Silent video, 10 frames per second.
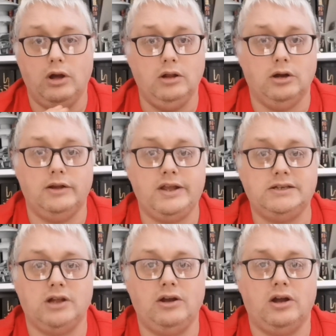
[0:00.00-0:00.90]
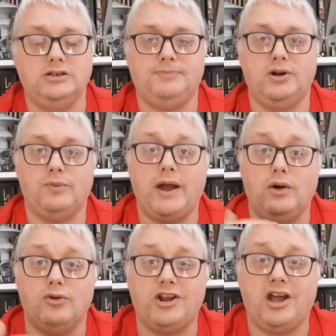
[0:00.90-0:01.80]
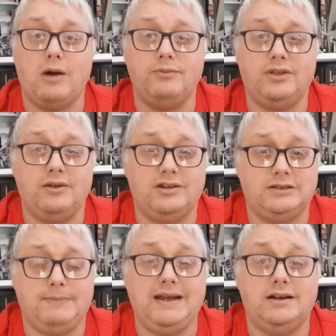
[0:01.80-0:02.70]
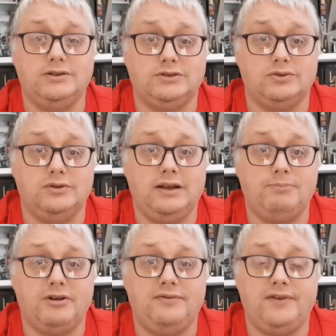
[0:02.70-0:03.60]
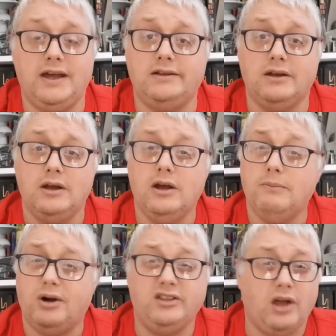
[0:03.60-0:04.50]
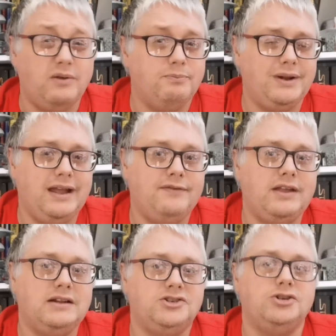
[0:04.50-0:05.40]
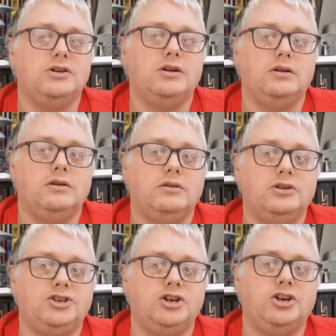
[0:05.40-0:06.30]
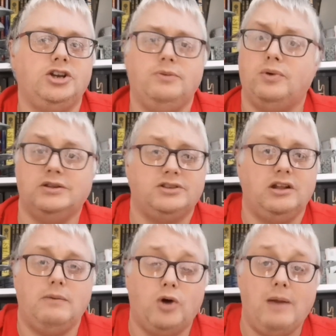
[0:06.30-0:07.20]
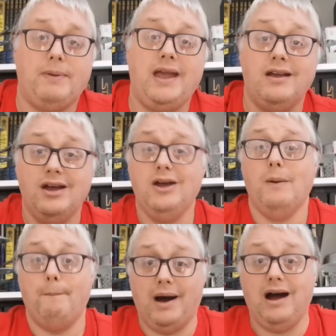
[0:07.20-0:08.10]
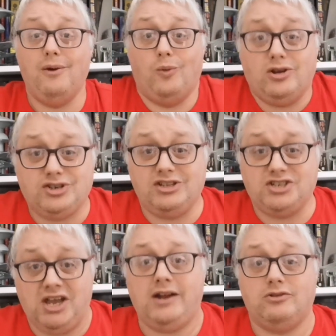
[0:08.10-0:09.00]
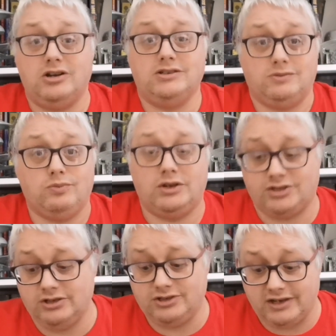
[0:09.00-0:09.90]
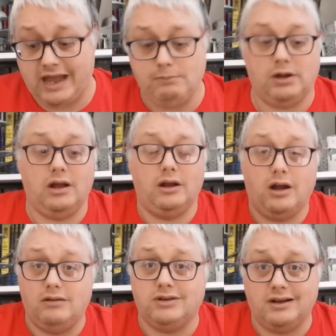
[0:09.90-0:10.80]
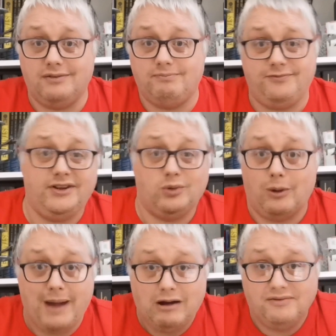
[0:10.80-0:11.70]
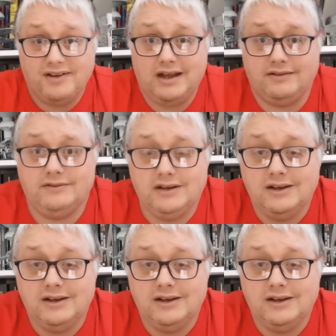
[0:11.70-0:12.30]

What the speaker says: a lot of these locos, by the way, already come with the speakers already pre-fitted, but I don't believe they're the Sugar Cube ones, though they might be. But watch the channel, because as soon as I get my loco, I'm going to fiddle about with it and